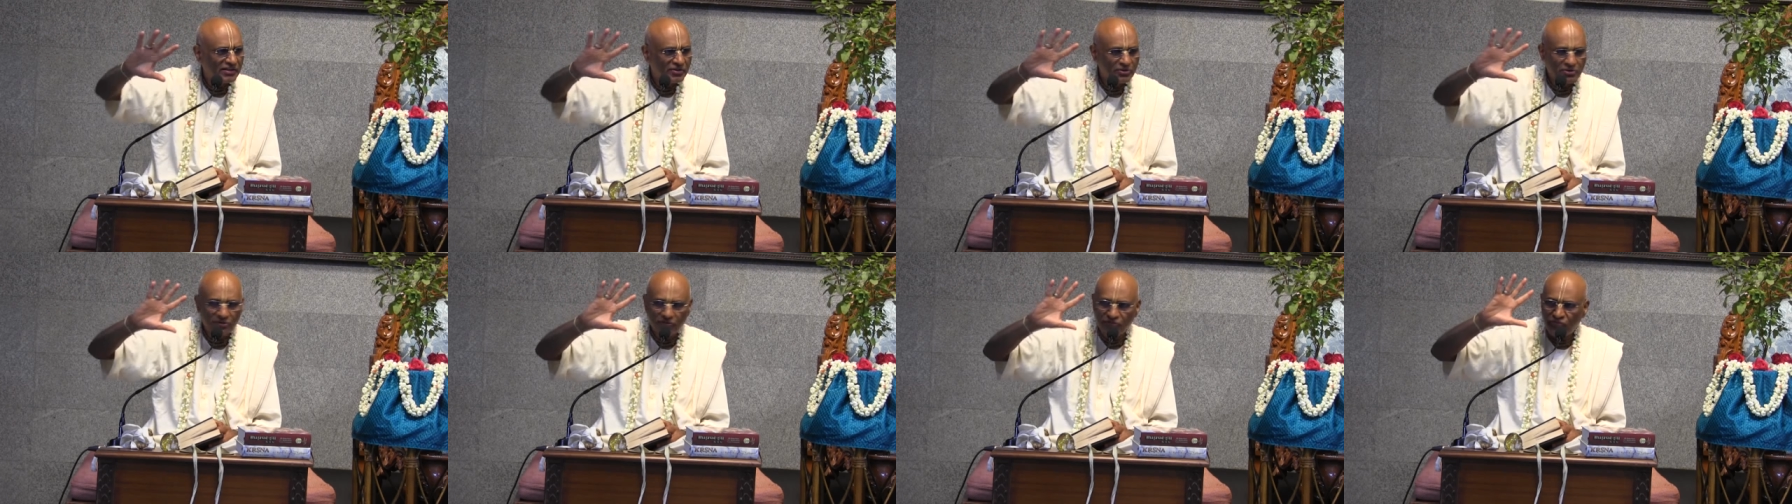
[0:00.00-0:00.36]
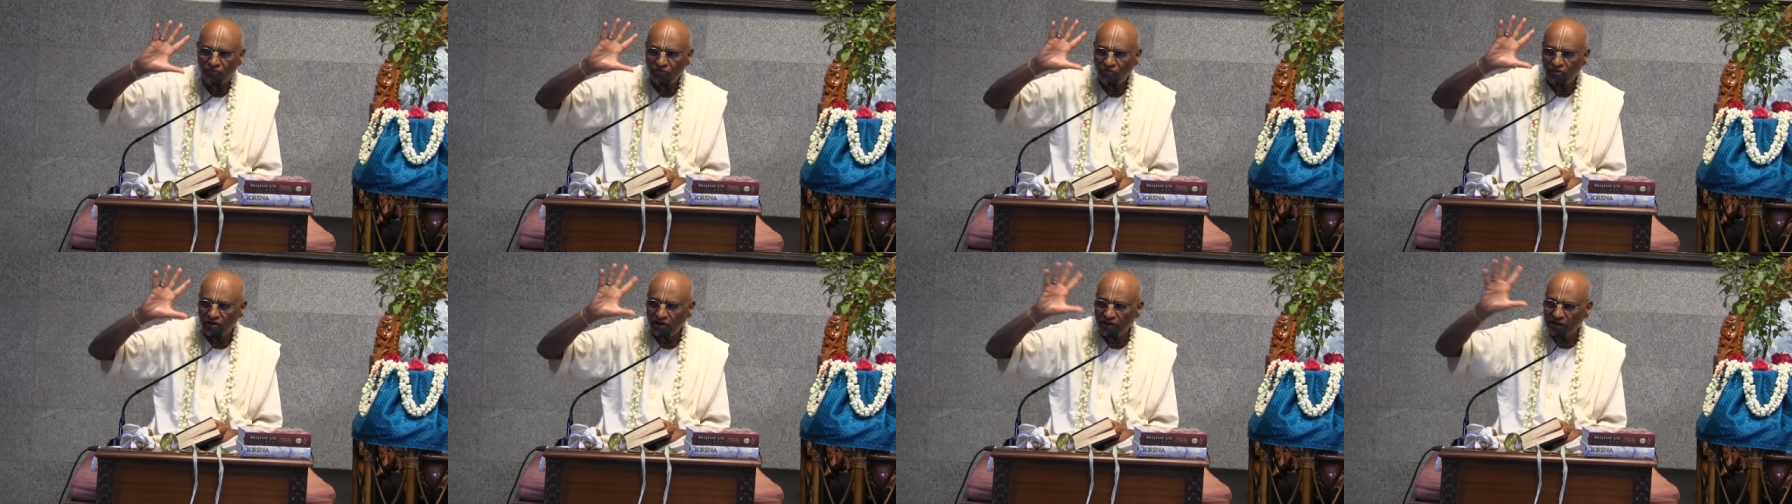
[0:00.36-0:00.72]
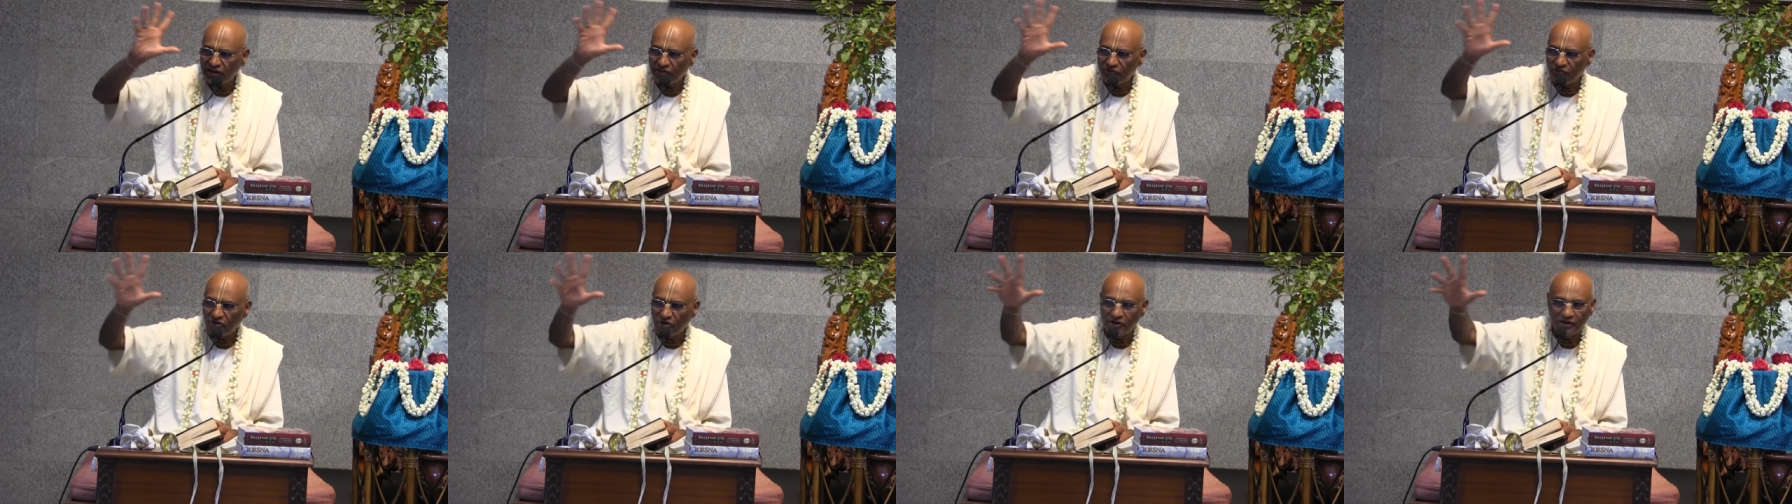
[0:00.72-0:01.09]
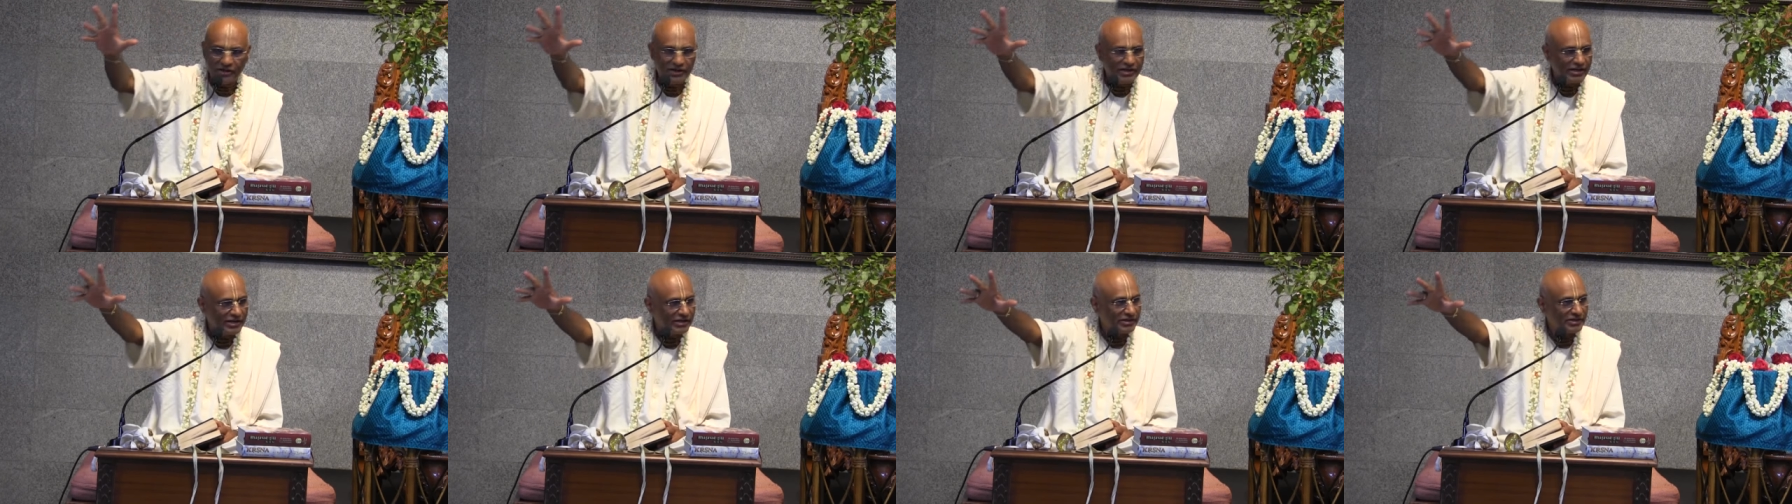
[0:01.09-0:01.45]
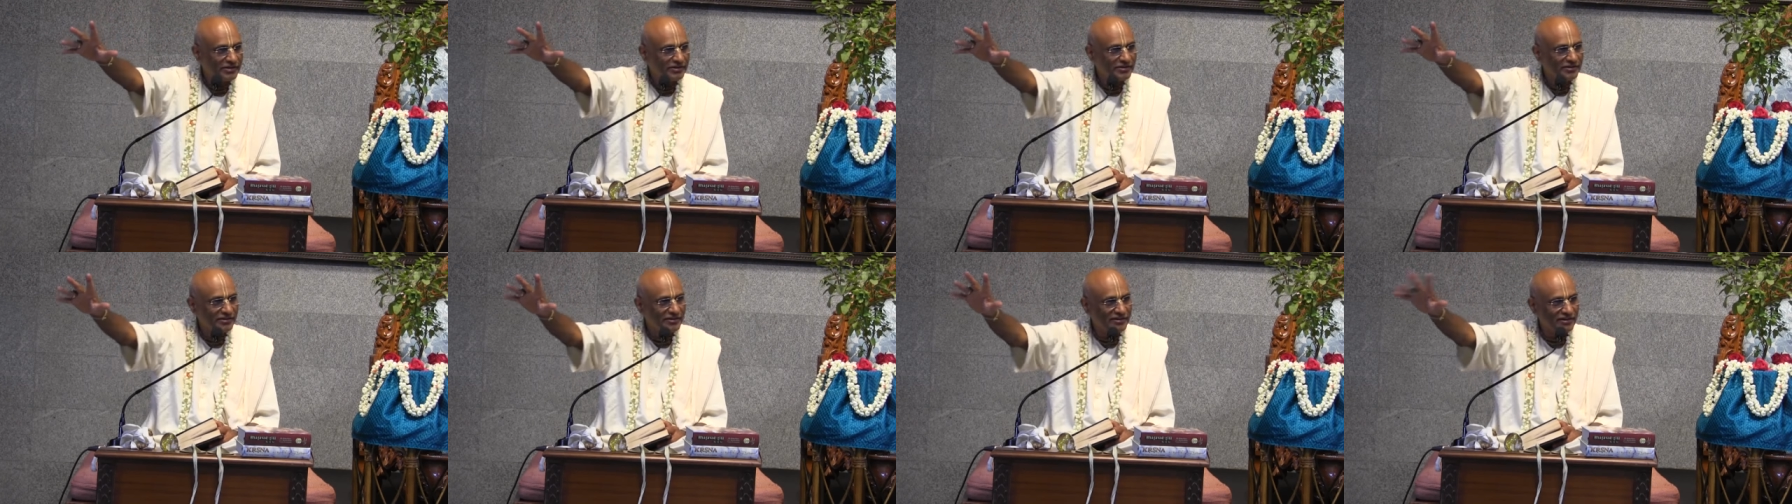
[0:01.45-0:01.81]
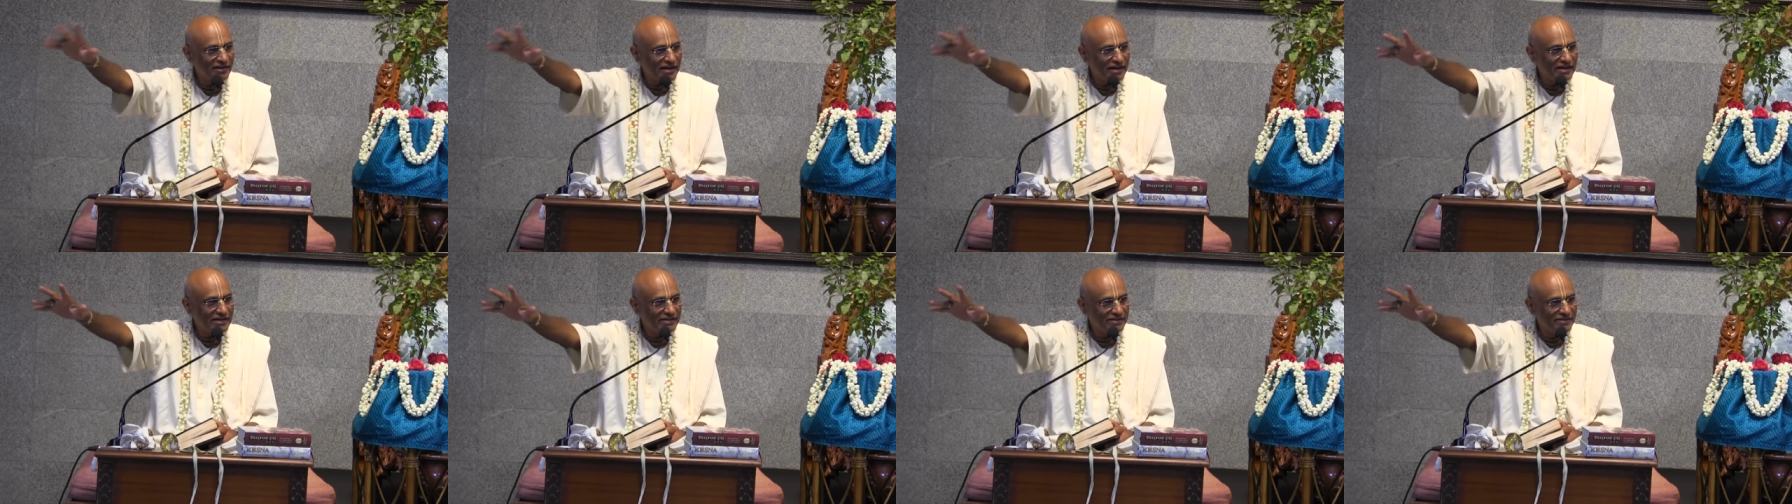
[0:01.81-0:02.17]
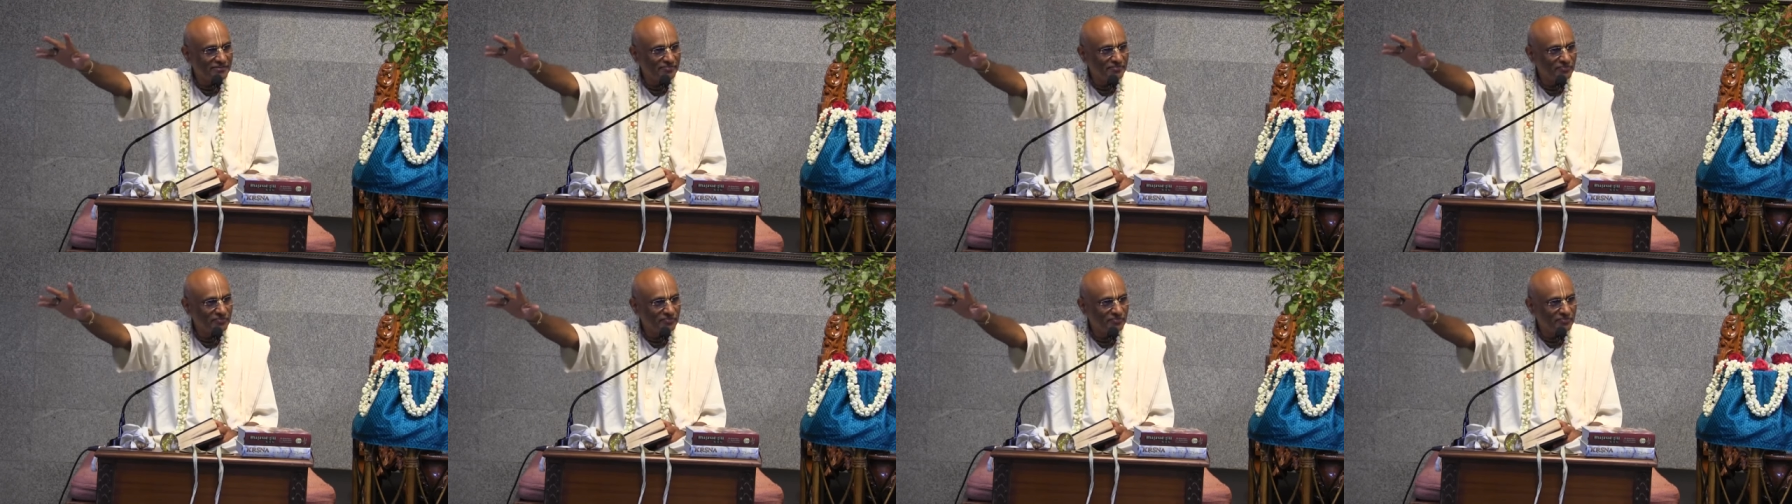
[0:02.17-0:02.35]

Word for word: You are fully involved in it, right?